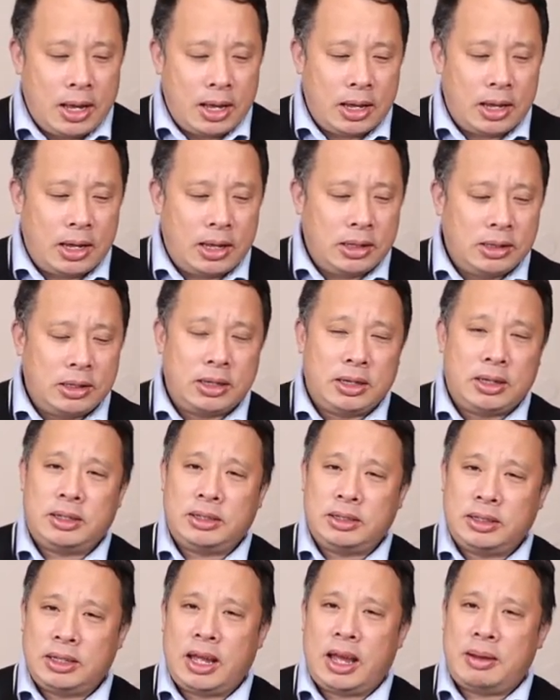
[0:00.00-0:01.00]
And
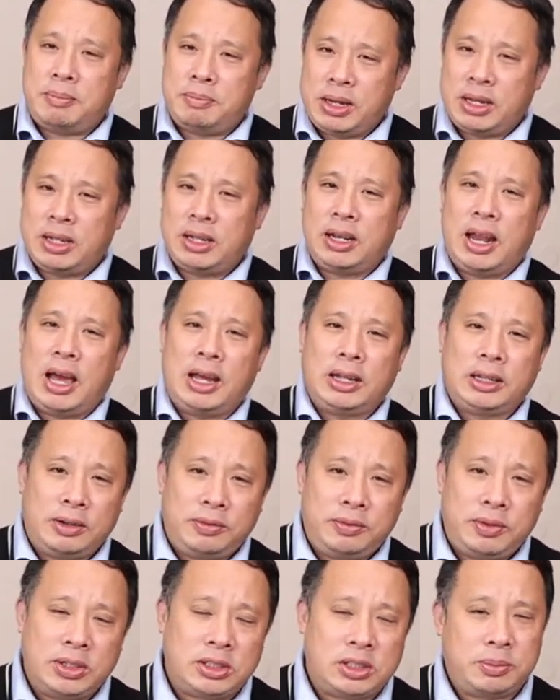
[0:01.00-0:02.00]
uh, I make a lot of
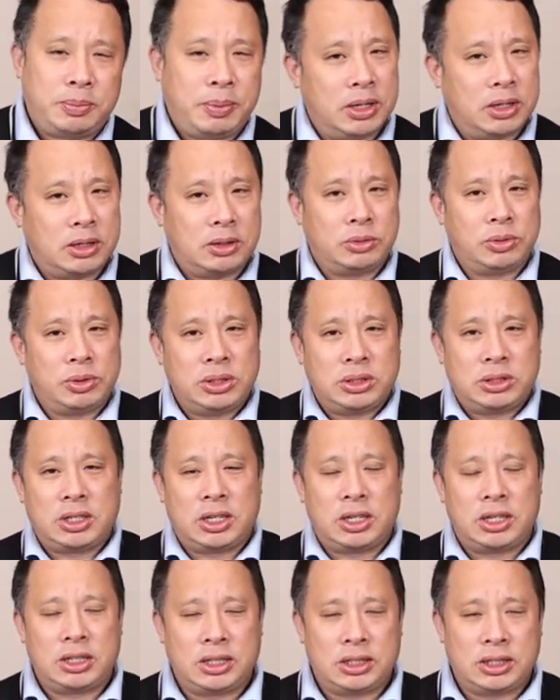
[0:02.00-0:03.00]
difference because with
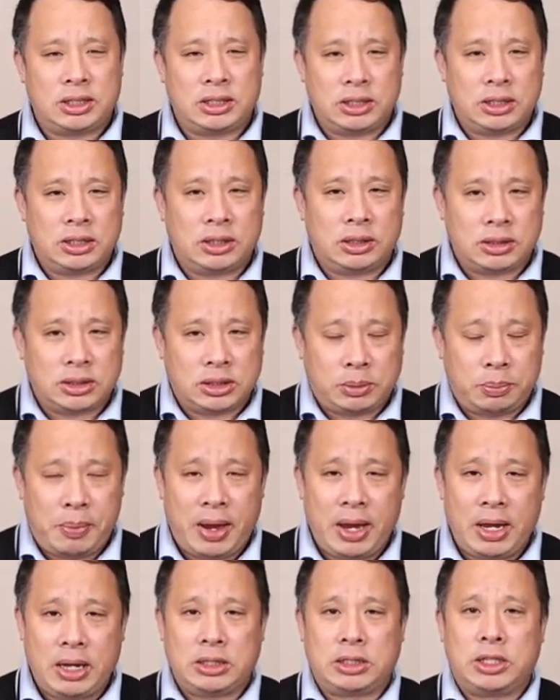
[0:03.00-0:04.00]
uh,
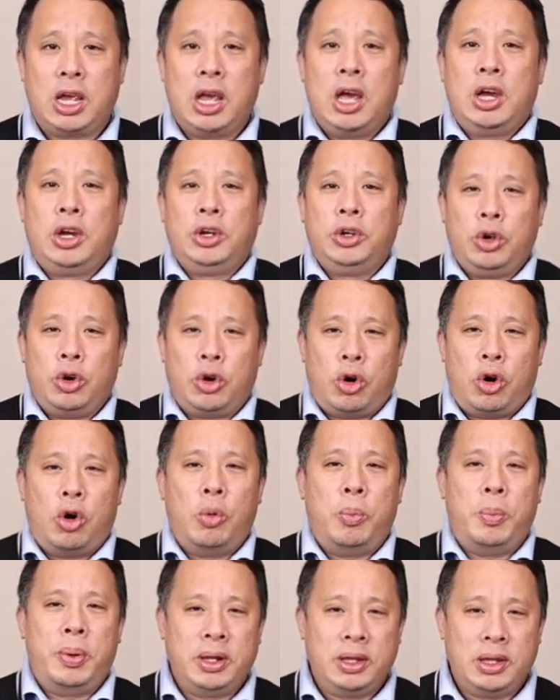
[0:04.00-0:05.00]
space, you
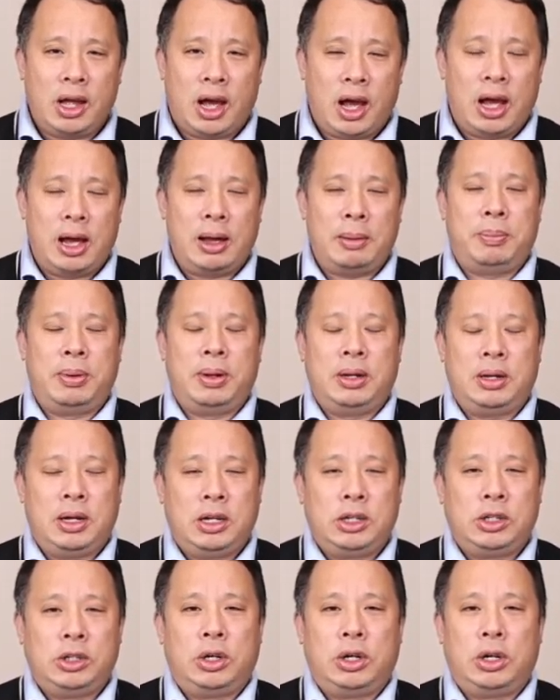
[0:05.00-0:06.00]
open up
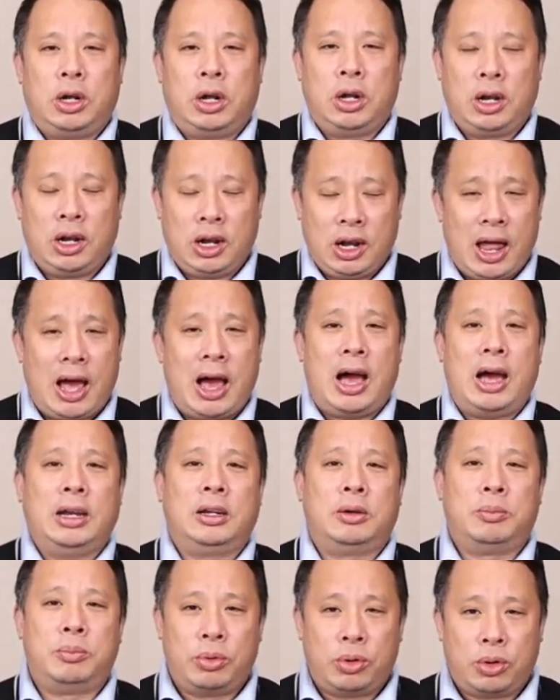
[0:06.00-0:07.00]
a
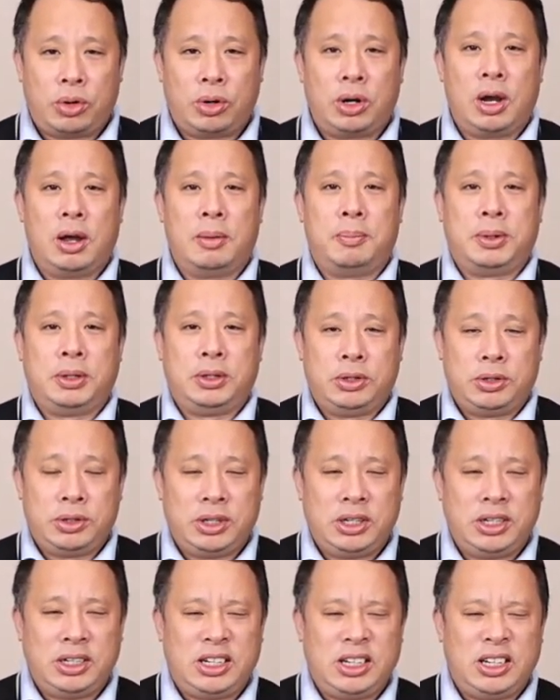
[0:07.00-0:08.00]
lot of more
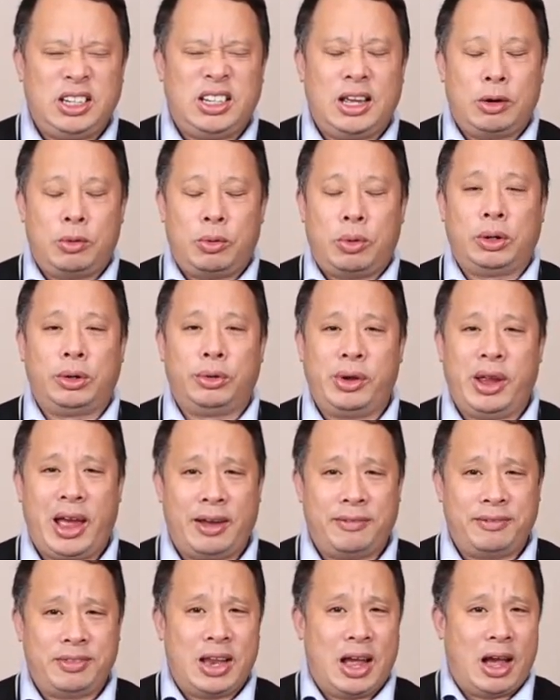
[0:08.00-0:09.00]
opportunity than what we
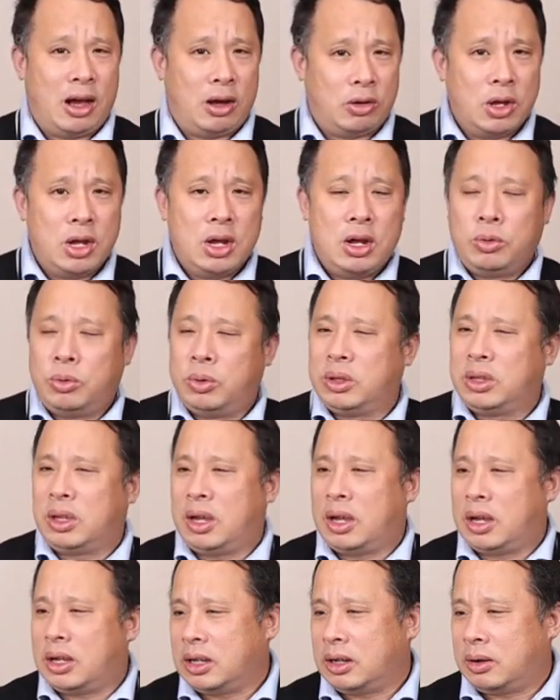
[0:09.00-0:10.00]
have now. With
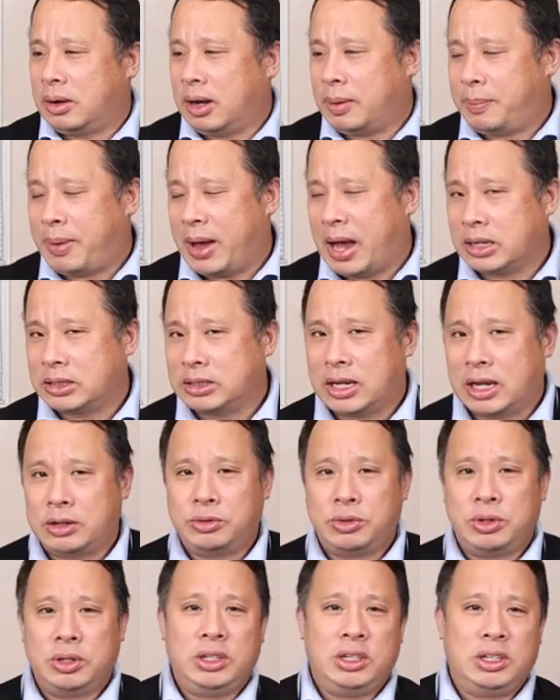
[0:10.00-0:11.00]
the past
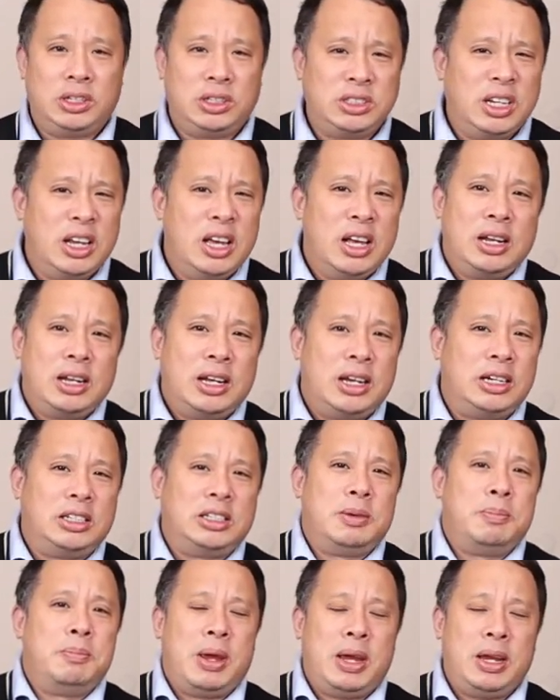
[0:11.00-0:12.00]
hundred years,
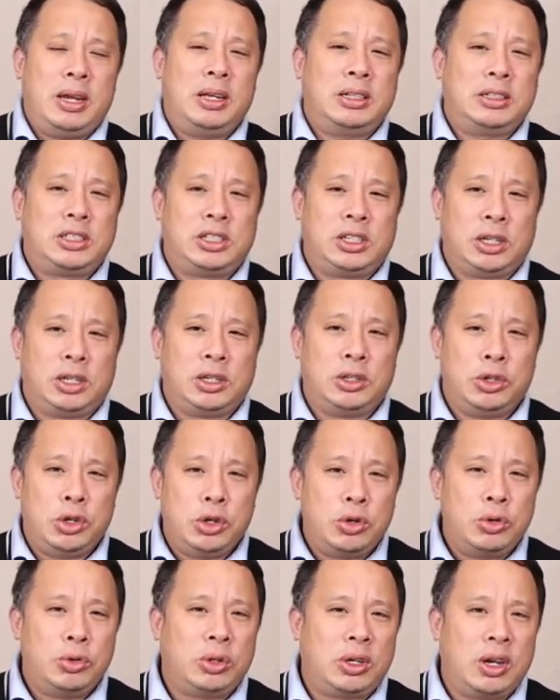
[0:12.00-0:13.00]
there's millions of
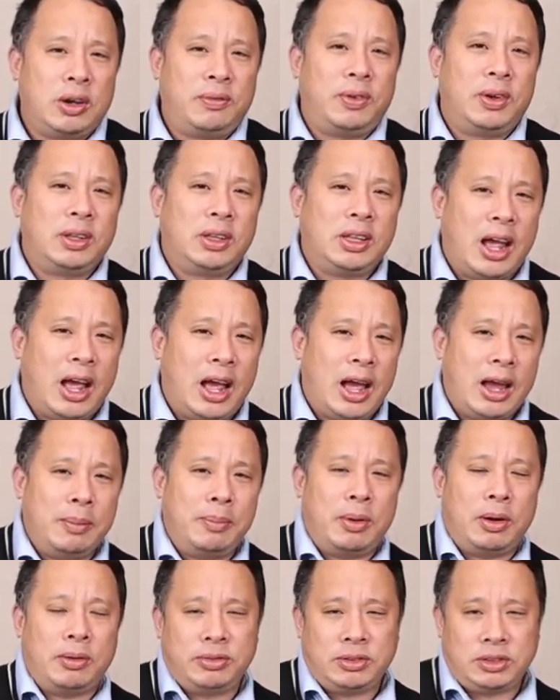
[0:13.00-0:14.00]
new different
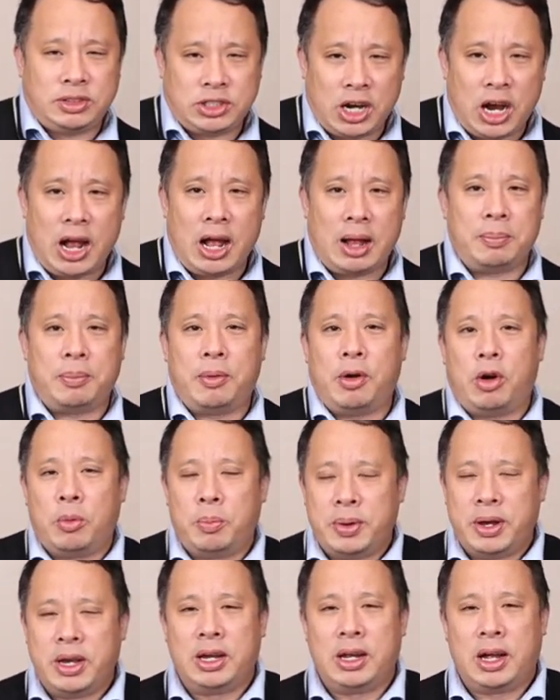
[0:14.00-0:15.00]
type of job
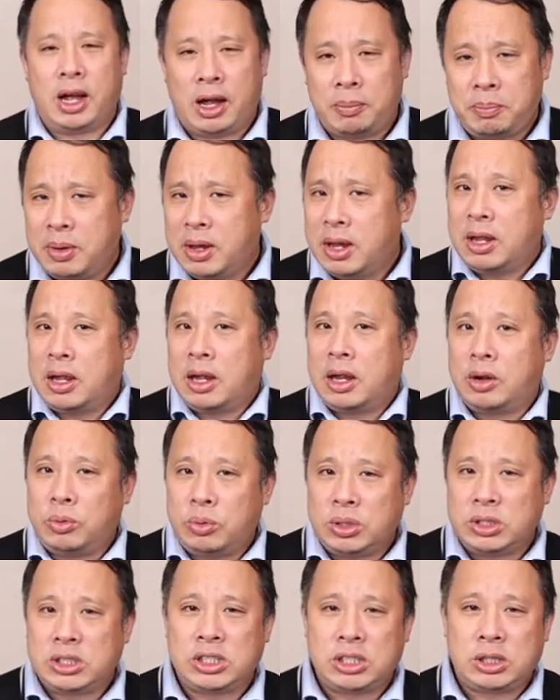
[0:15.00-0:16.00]
opening up, and
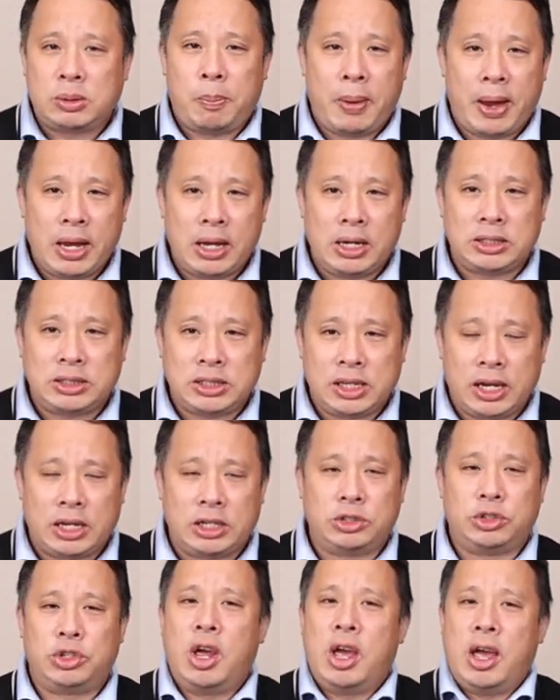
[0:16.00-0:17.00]
with space
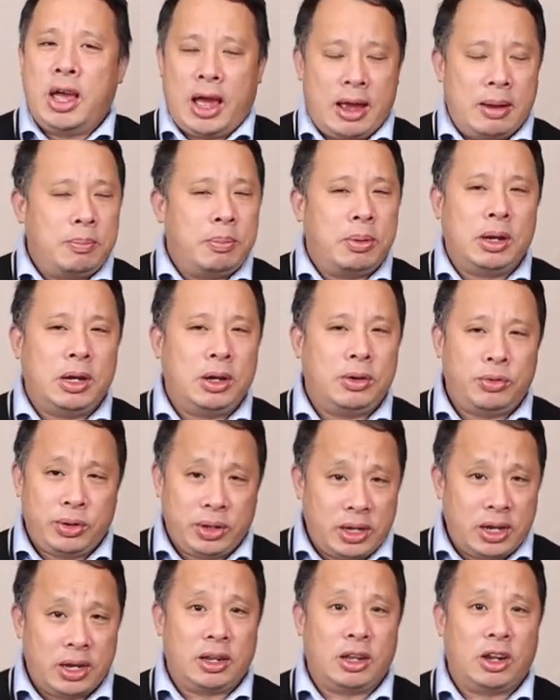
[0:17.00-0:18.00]
age, I believe
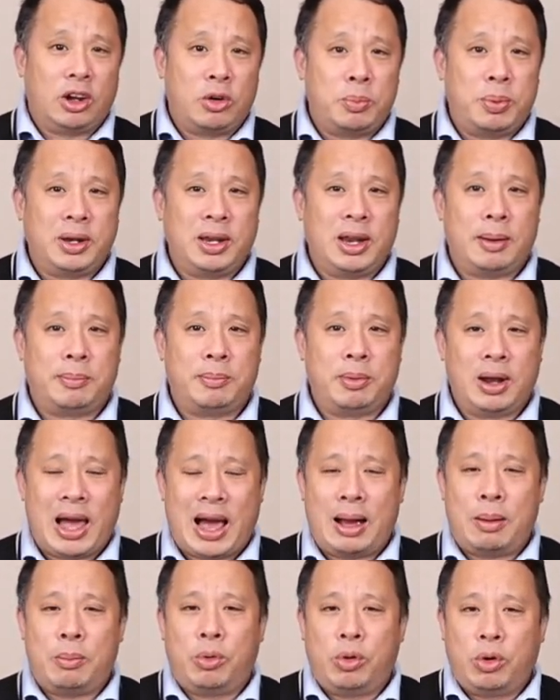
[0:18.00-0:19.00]
we can open up a
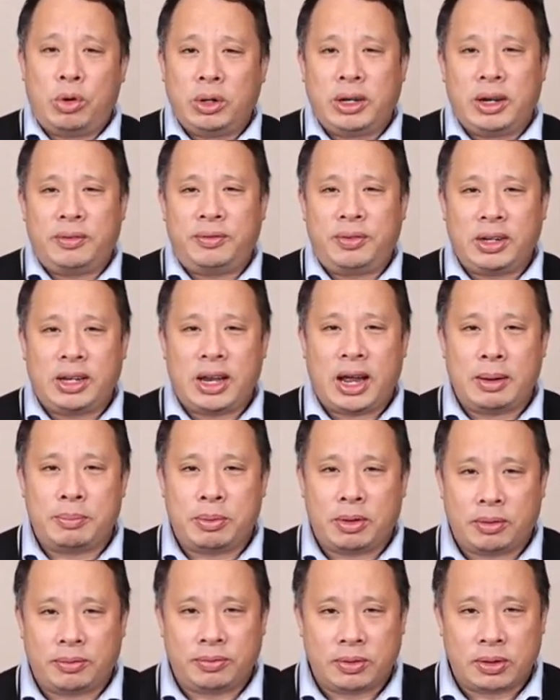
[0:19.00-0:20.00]
lot more different
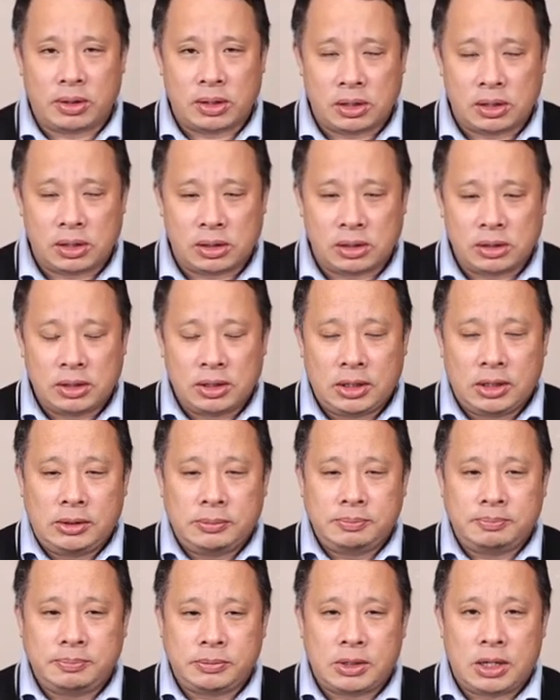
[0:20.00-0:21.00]
type of uh,
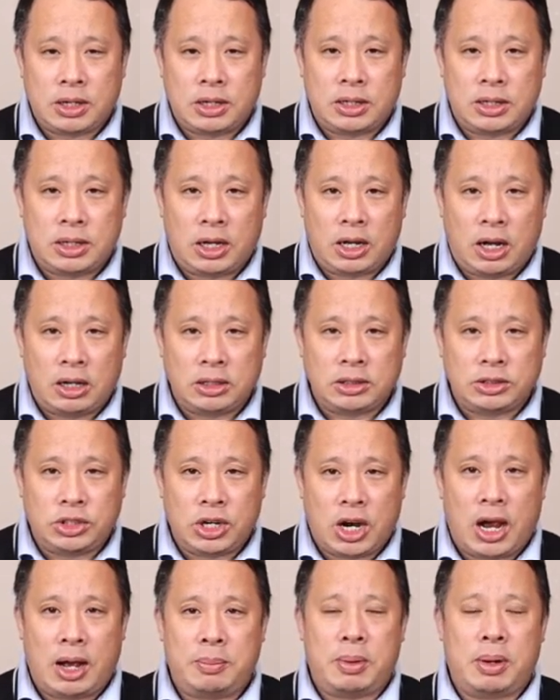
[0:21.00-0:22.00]
the
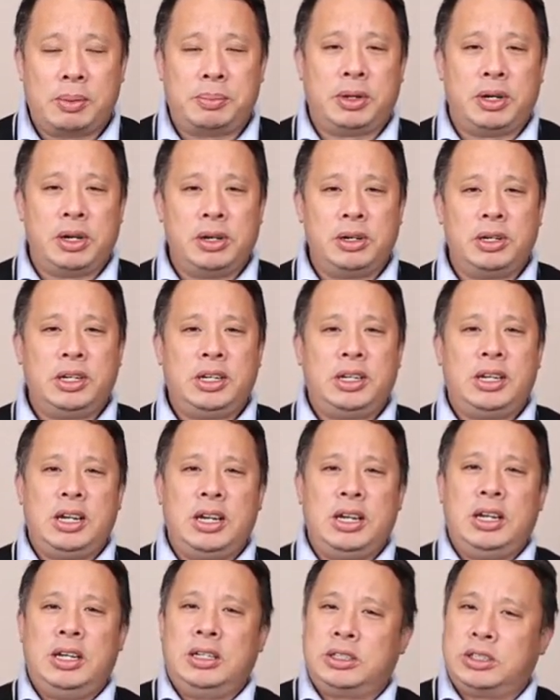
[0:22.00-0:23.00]
job
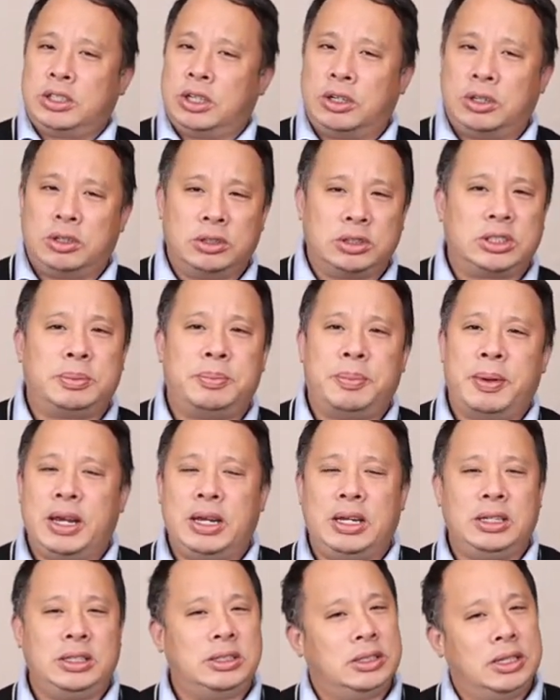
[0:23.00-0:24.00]
opportunity so
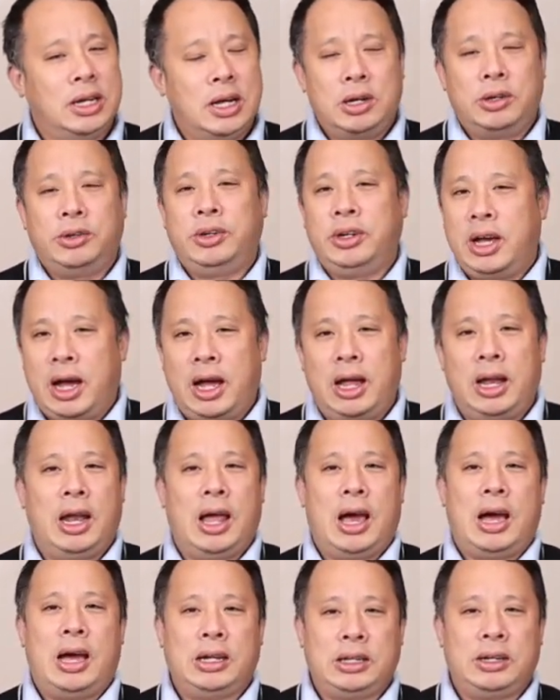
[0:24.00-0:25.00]
space you got a
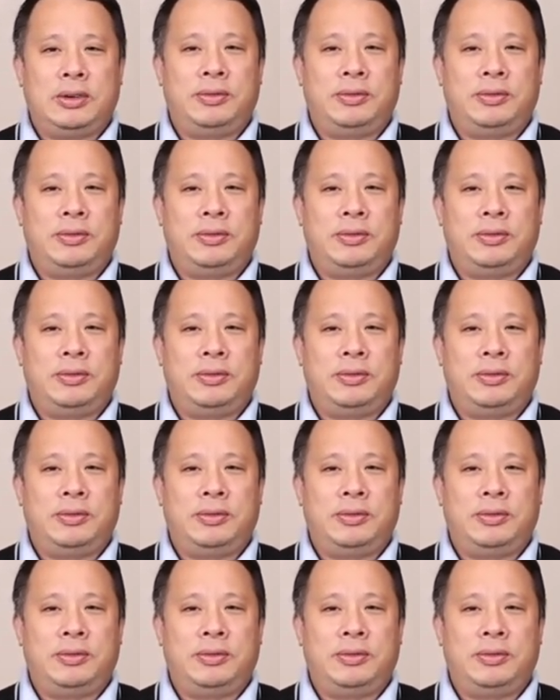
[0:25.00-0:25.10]
lot